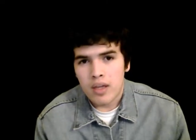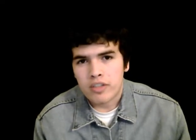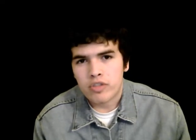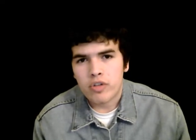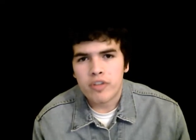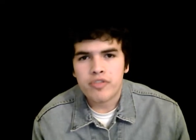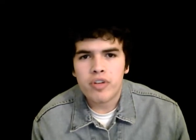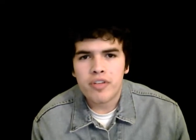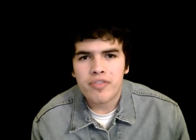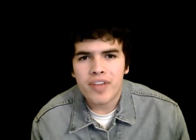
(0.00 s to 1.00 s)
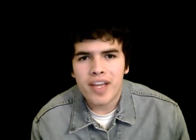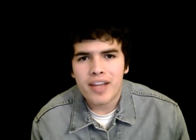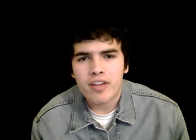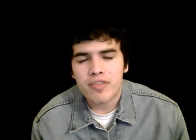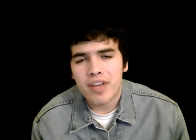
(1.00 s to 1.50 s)
So if you're a
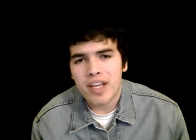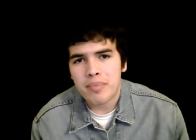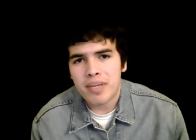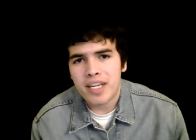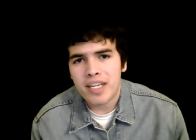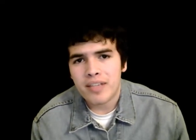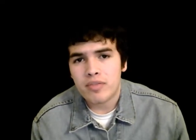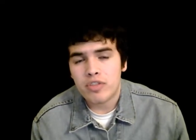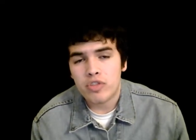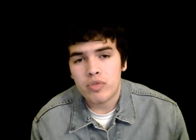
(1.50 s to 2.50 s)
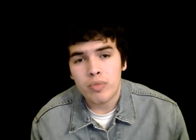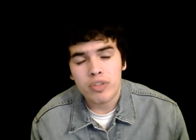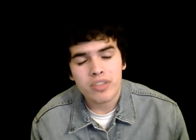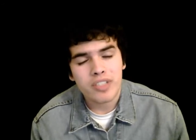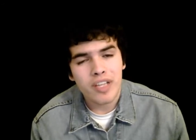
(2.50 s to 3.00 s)
fan of anime, you
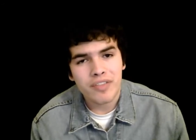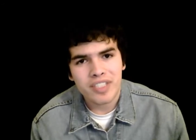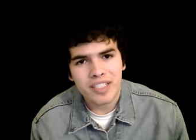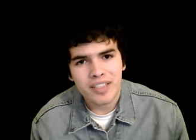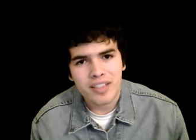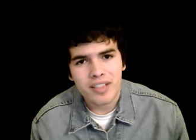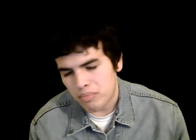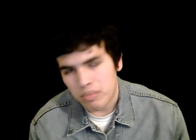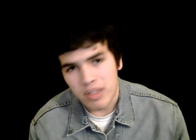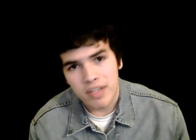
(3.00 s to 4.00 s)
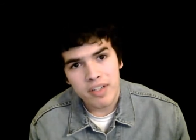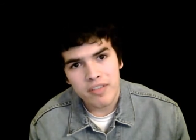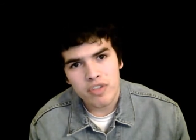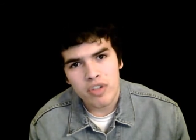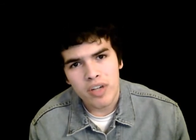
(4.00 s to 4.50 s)
must have seen this. But even
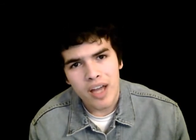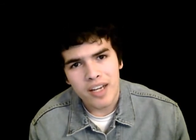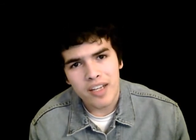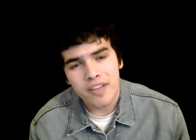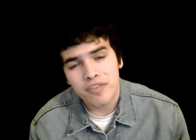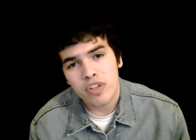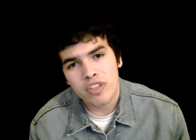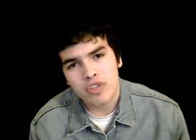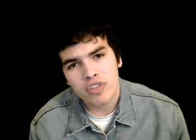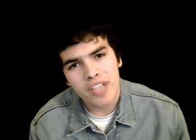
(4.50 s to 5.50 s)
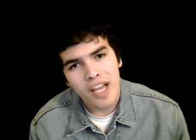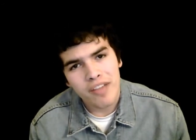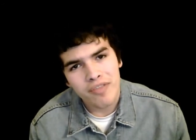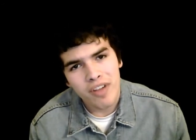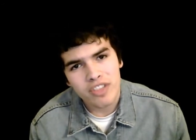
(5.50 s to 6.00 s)
if you're not, if you're into
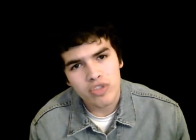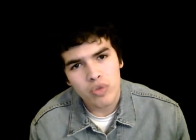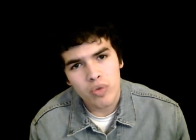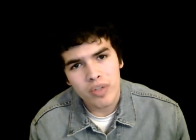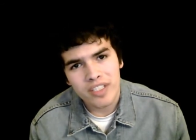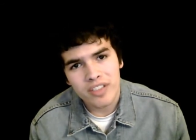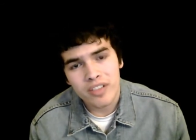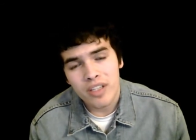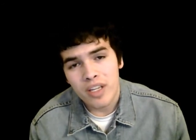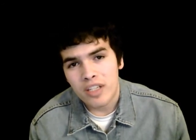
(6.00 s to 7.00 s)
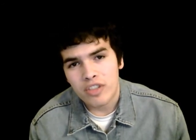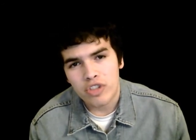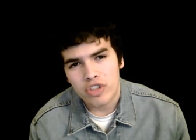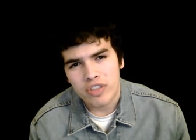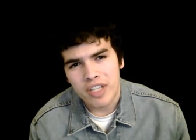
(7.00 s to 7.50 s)
sci-fi stories, you
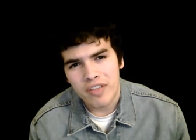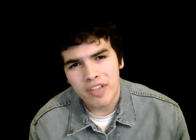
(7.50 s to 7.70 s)
should give